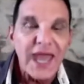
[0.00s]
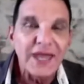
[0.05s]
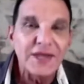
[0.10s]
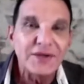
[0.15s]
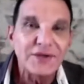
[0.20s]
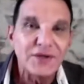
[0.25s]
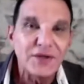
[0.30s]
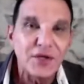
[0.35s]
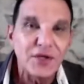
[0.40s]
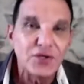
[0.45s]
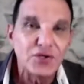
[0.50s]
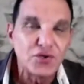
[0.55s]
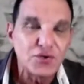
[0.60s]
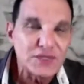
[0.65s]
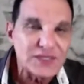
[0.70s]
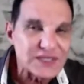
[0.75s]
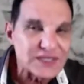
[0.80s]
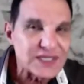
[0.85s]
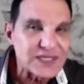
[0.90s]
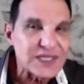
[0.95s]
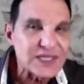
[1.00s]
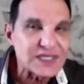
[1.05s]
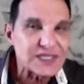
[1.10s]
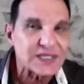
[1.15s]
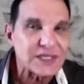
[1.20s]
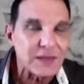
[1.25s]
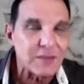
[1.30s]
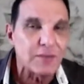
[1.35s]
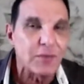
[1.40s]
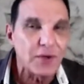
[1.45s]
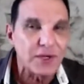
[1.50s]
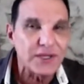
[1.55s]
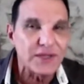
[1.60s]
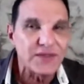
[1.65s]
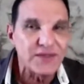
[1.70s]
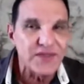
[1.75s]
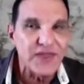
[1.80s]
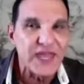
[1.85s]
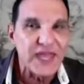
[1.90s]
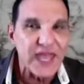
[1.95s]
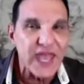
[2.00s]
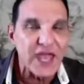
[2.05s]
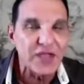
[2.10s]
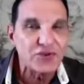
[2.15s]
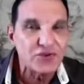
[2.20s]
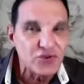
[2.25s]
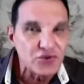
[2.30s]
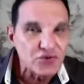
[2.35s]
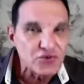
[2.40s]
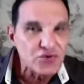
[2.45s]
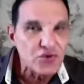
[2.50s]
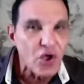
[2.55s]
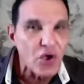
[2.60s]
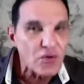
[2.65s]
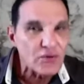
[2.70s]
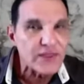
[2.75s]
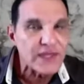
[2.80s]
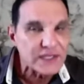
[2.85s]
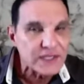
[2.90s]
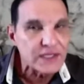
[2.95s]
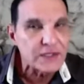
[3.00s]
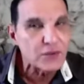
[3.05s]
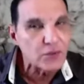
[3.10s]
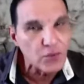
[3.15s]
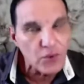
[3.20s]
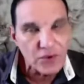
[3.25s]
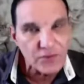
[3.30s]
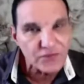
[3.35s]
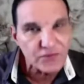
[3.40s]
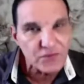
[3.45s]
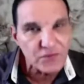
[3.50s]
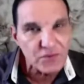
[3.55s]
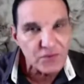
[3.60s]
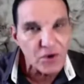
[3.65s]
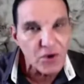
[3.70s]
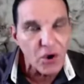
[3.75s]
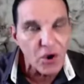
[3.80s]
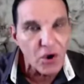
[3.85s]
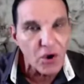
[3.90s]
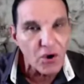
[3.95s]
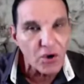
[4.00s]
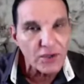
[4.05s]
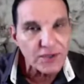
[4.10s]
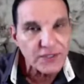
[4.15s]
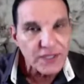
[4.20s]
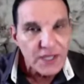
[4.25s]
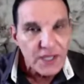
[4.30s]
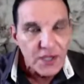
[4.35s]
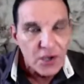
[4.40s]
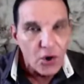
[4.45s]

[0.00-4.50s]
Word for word: and you see somebody there and you know they need a word from God